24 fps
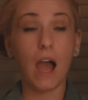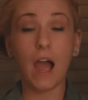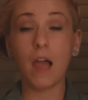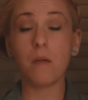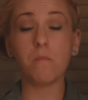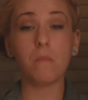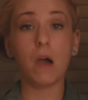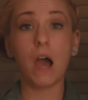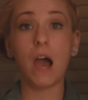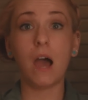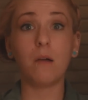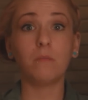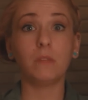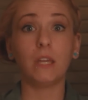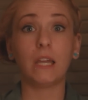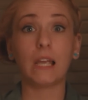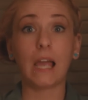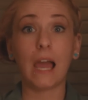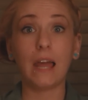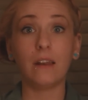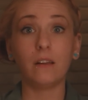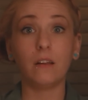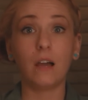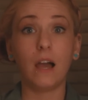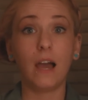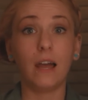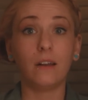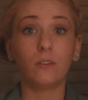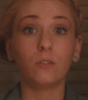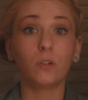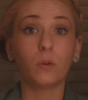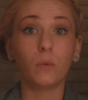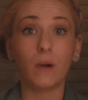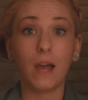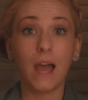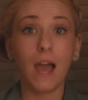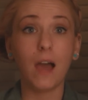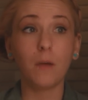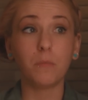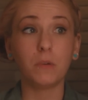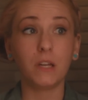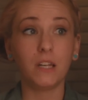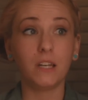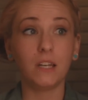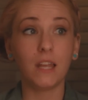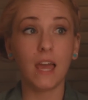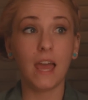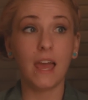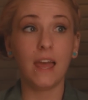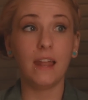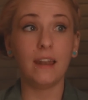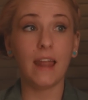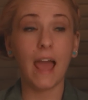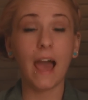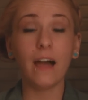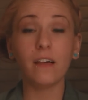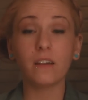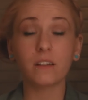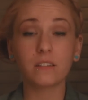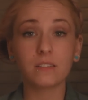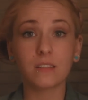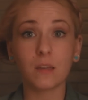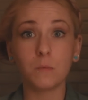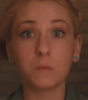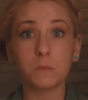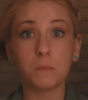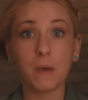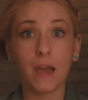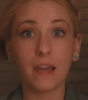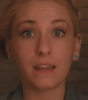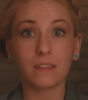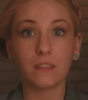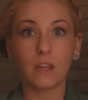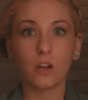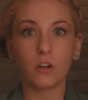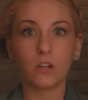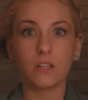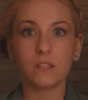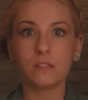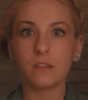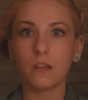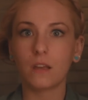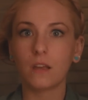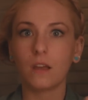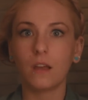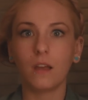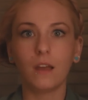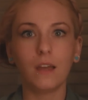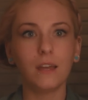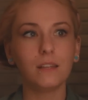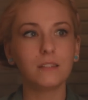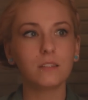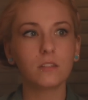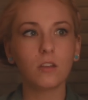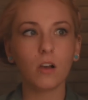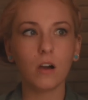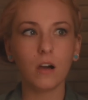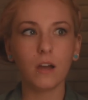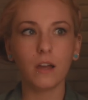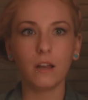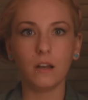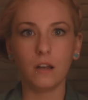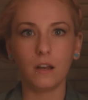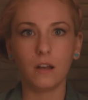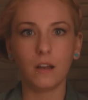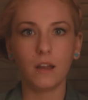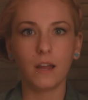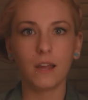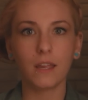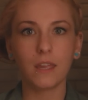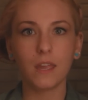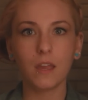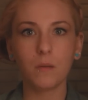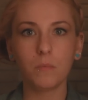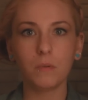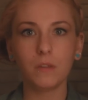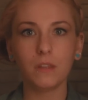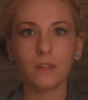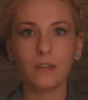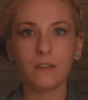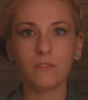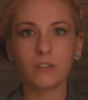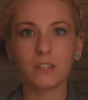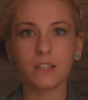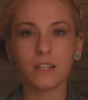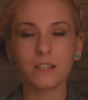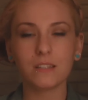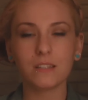I'm, I'm like, I, I don't know what happened, and Alex comes back there and he's like, it's gone. I can't believe it.